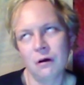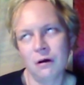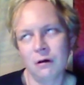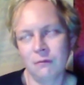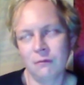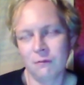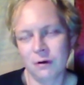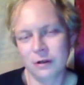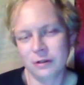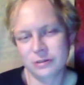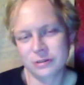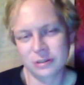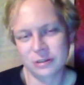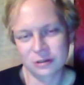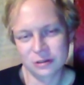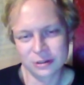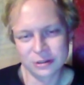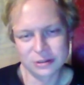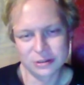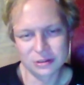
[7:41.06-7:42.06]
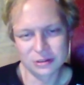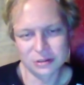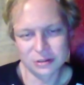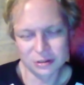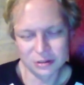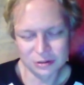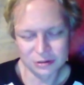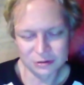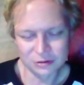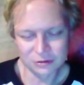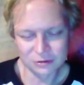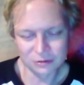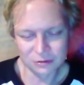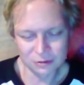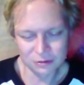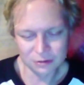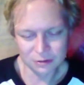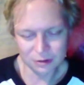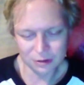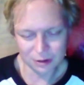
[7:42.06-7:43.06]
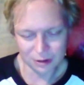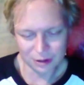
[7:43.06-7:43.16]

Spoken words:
I want you to listen to